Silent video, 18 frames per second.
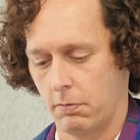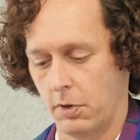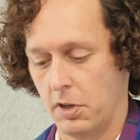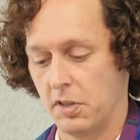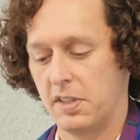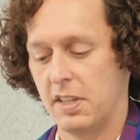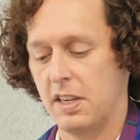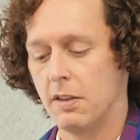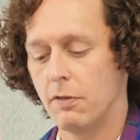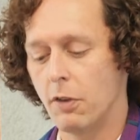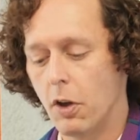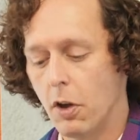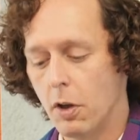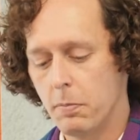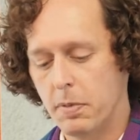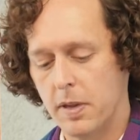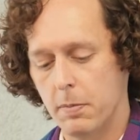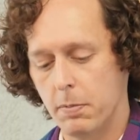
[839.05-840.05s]
You see, if
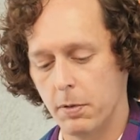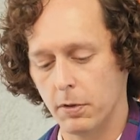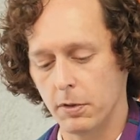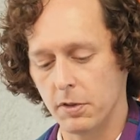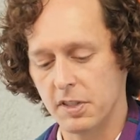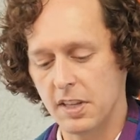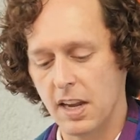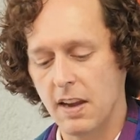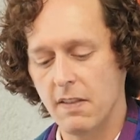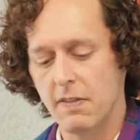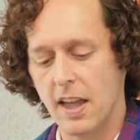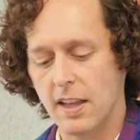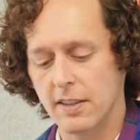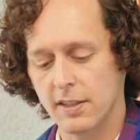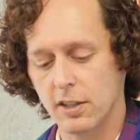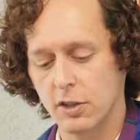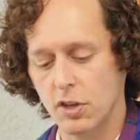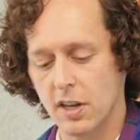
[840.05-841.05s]
all people are saved,
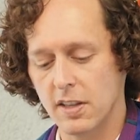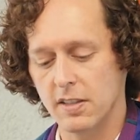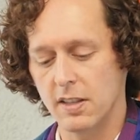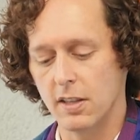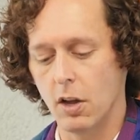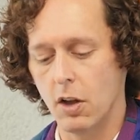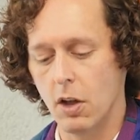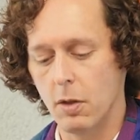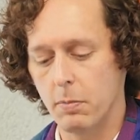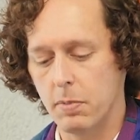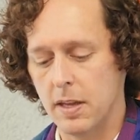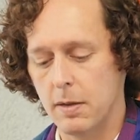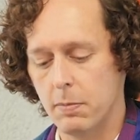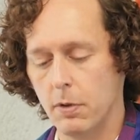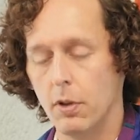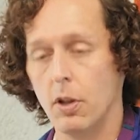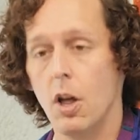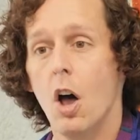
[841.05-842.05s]
that suggests that all
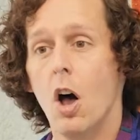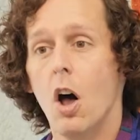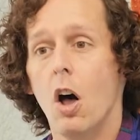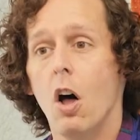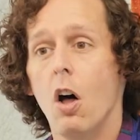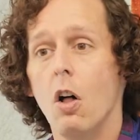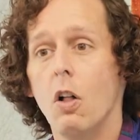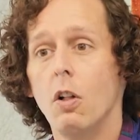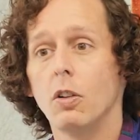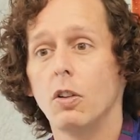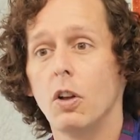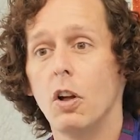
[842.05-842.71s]
people, all